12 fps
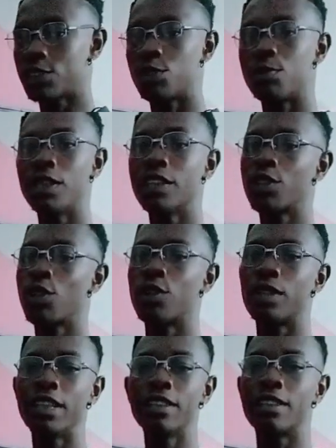could be a
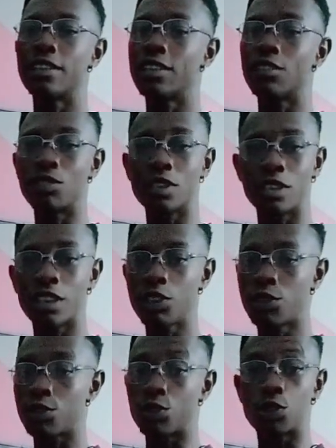colleague in an
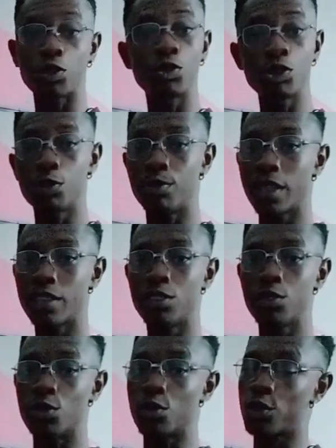organization, someone you barely know,